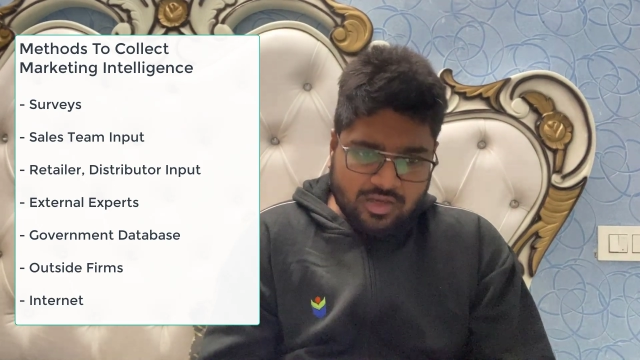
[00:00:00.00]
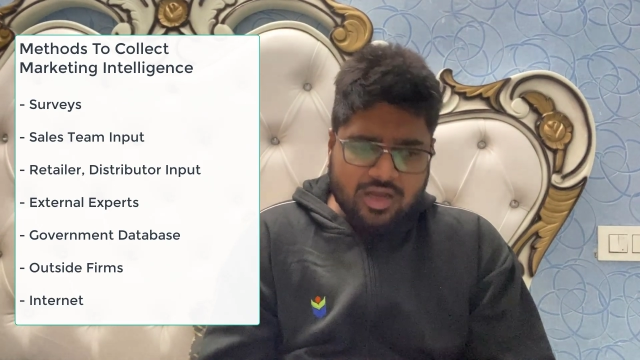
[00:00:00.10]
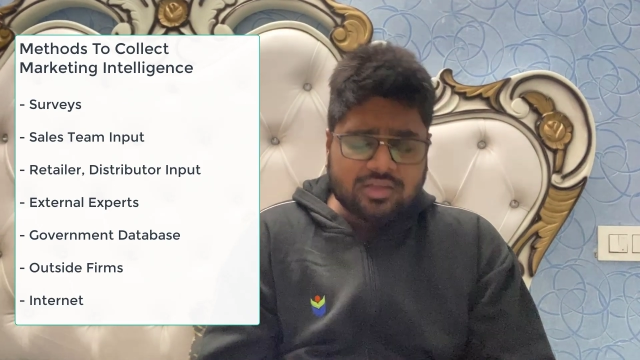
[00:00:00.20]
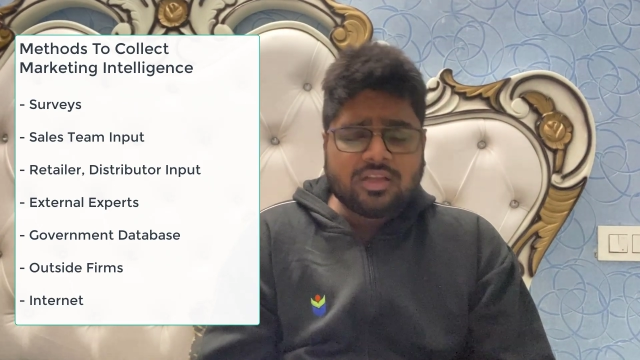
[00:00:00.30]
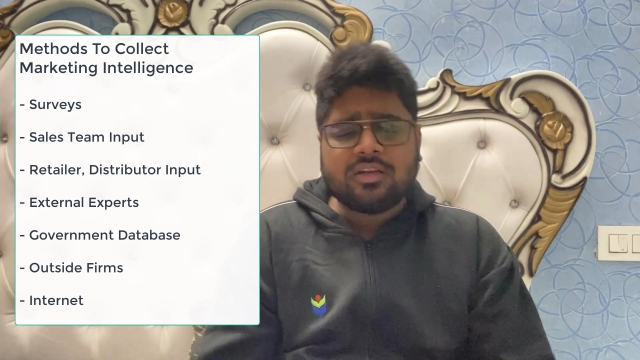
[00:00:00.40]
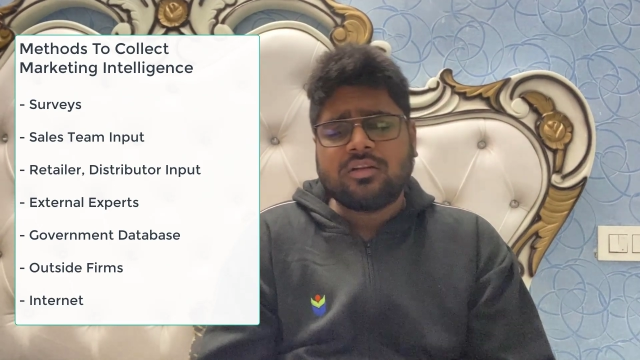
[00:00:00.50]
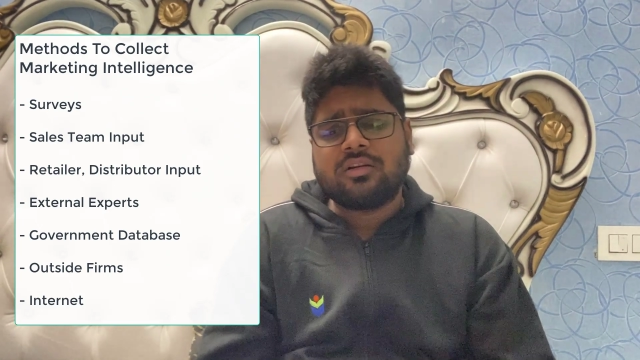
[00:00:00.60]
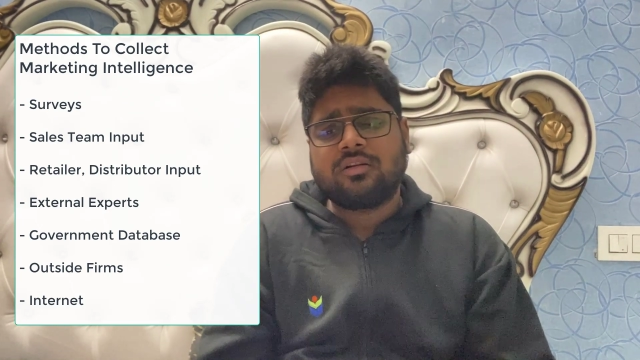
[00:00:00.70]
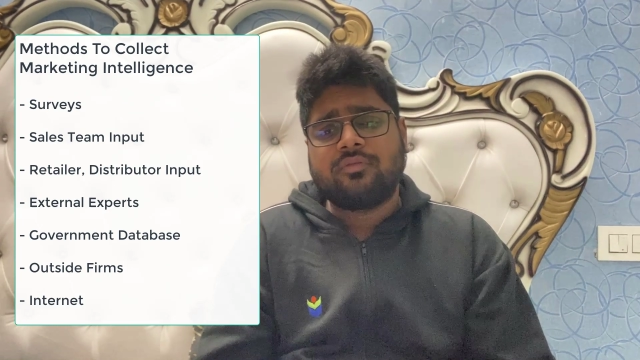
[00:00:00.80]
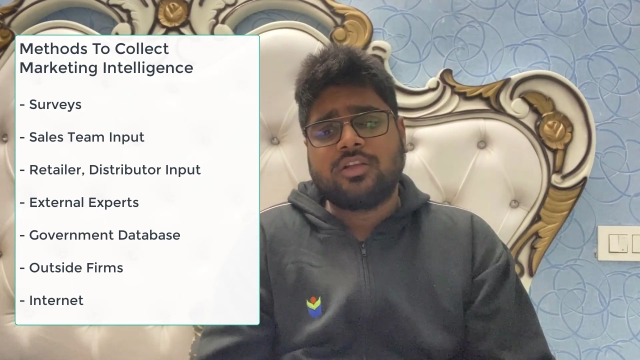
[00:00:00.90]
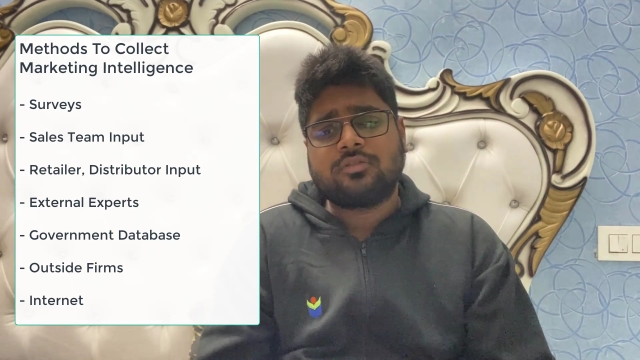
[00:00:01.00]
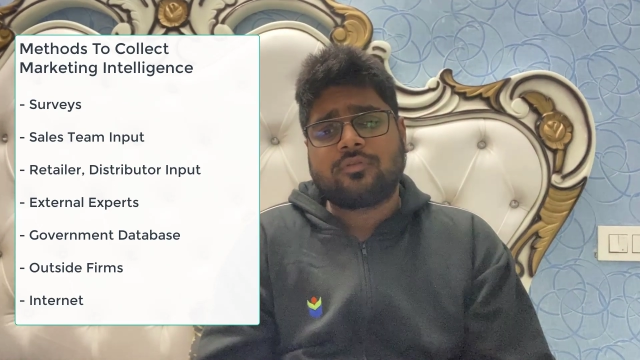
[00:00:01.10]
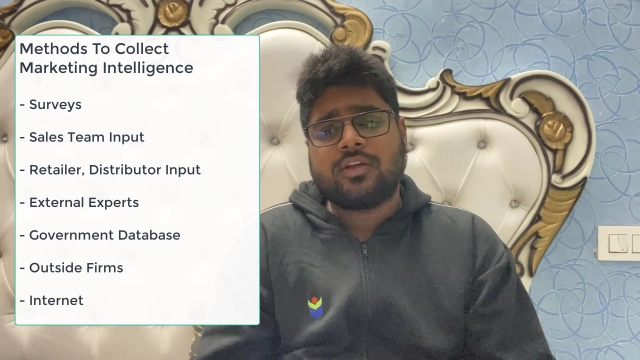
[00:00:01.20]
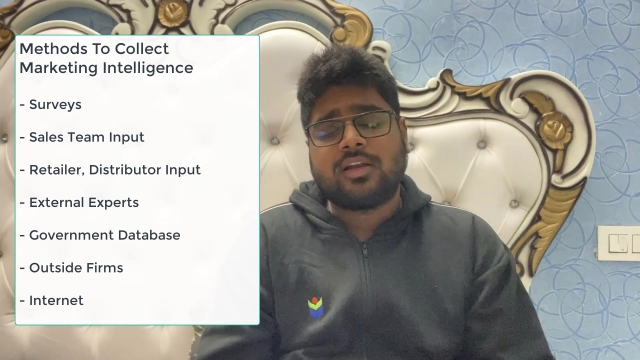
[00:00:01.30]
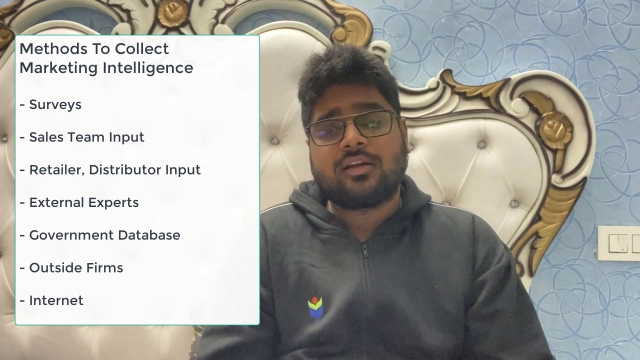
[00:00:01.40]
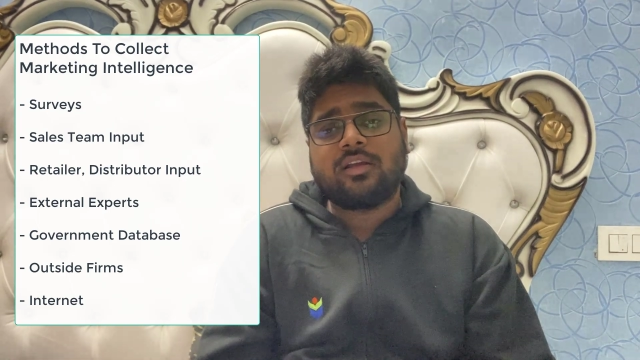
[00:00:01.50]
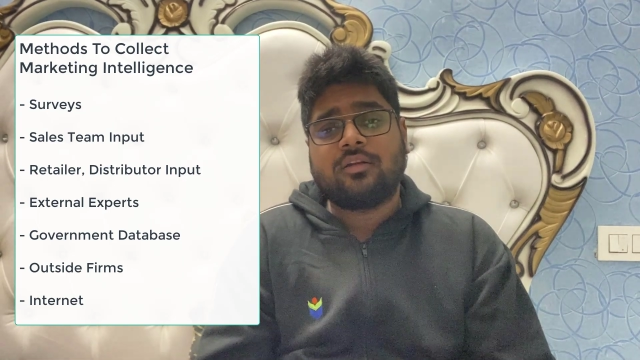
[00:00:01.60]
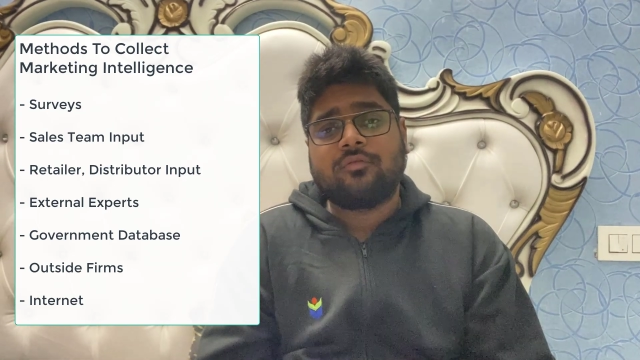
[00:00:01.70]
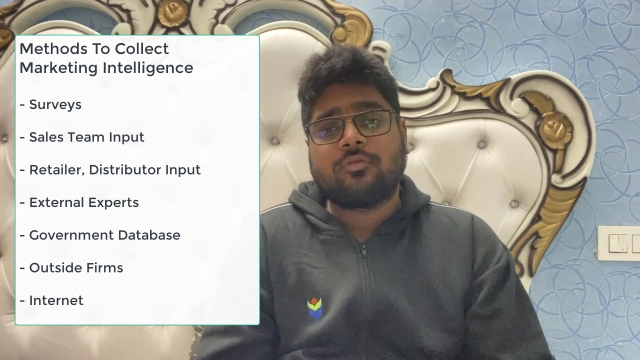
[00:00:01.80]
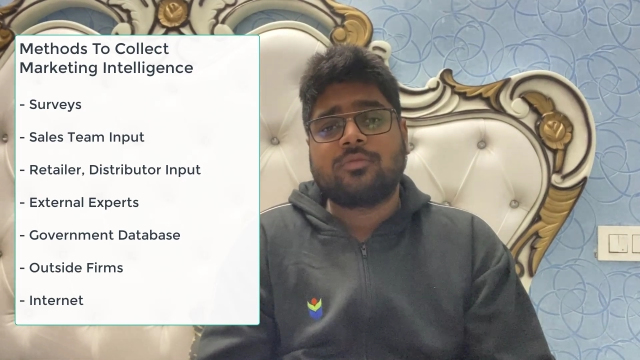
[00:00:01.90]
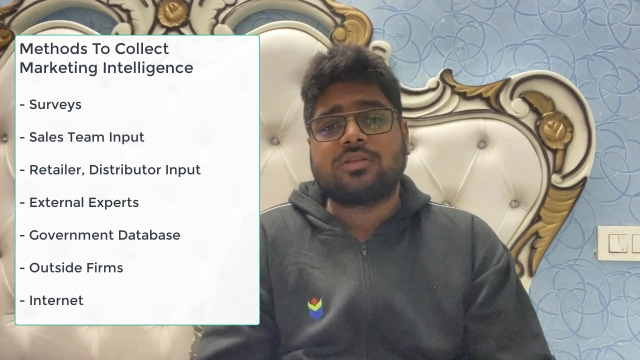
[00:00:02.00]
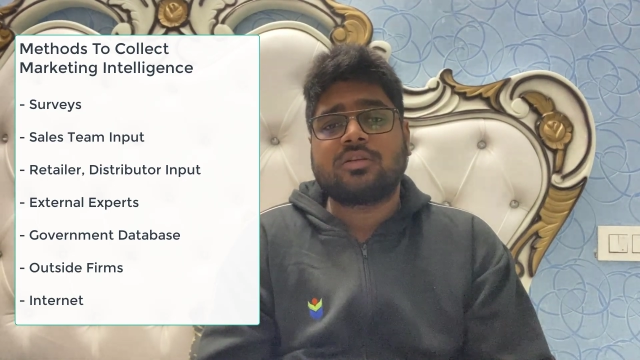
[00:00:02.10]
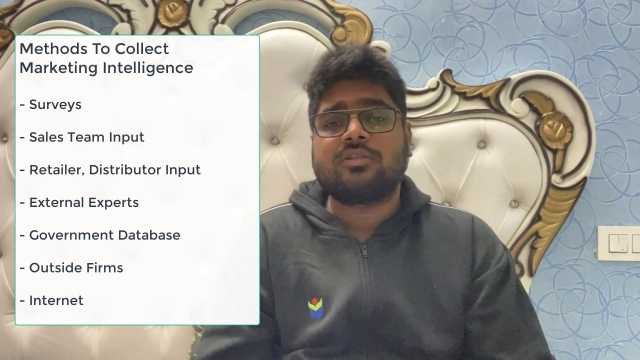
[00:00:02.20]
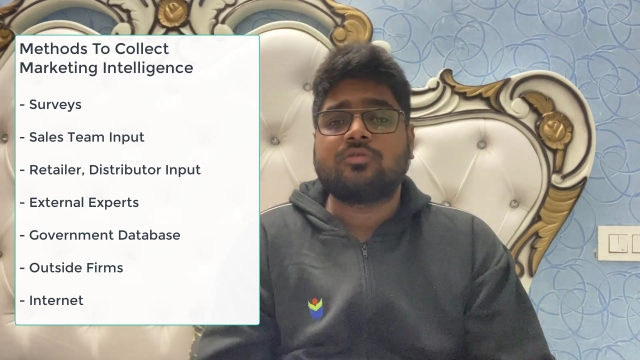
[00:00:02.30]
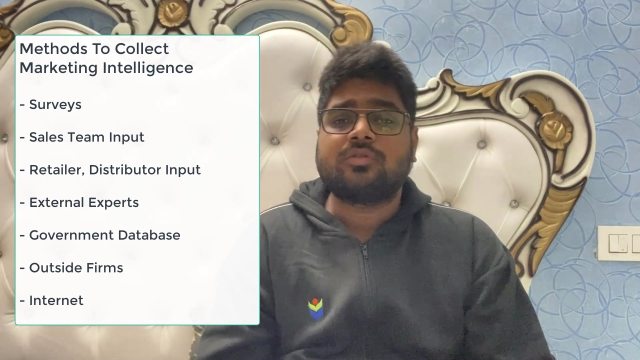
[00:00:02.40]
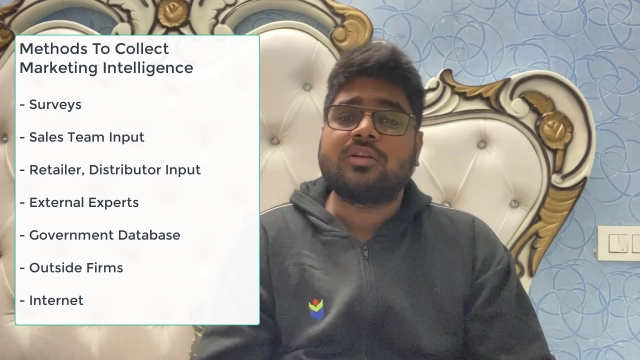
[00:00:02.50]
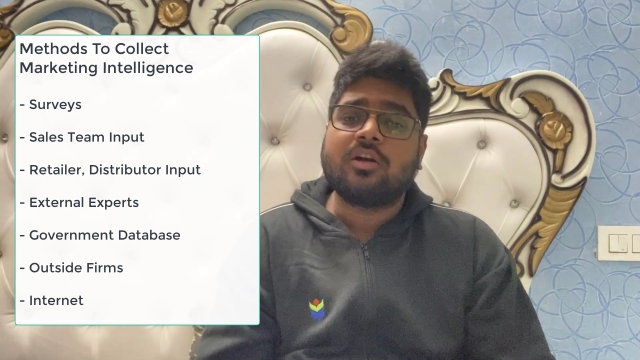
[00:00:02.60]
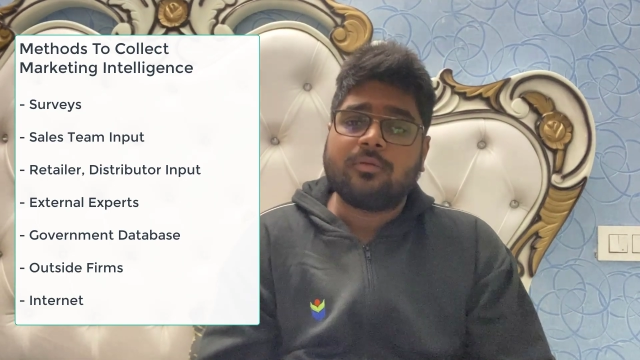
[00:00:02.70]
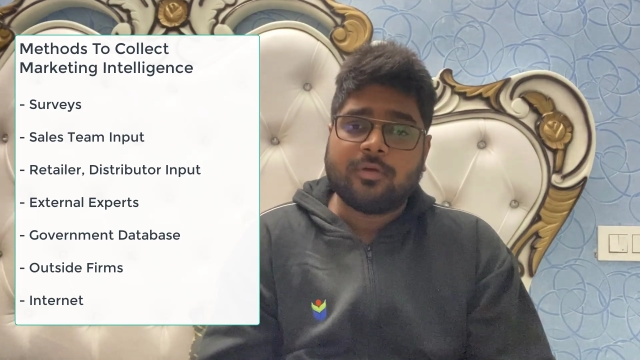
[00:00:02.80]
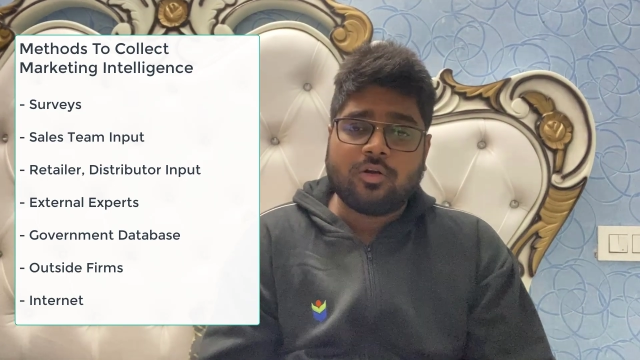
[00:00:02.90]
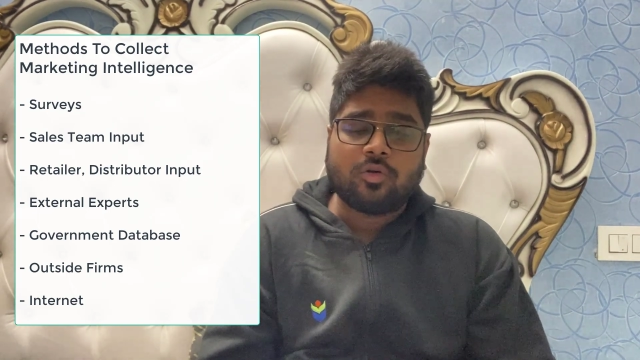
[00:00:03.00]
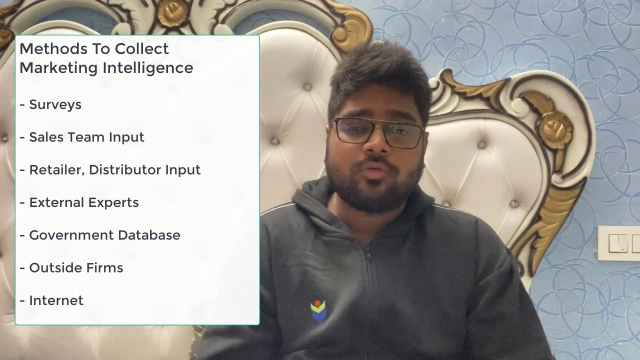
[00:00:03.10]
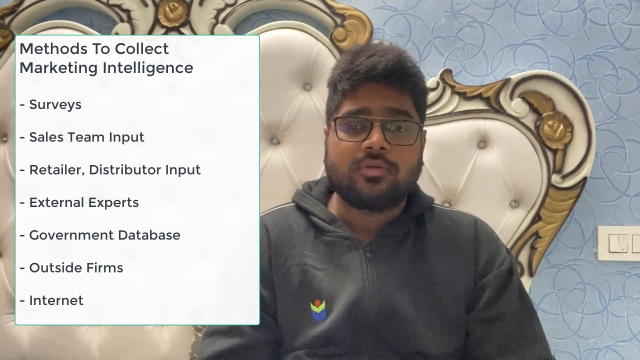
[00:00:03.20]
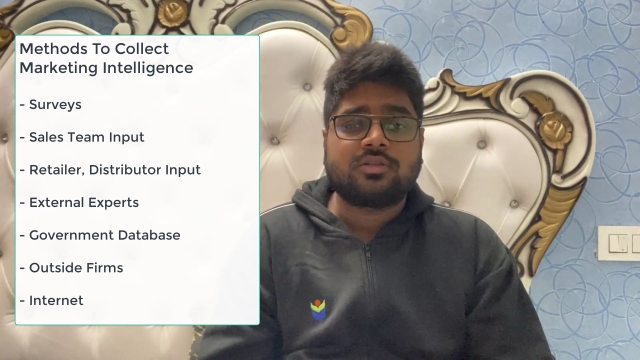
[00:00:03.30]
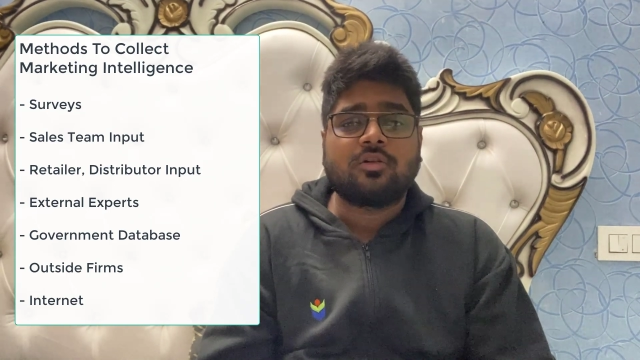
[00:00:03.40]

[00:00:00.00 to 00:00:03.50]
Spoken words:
Other ways of collecting information is using government documents.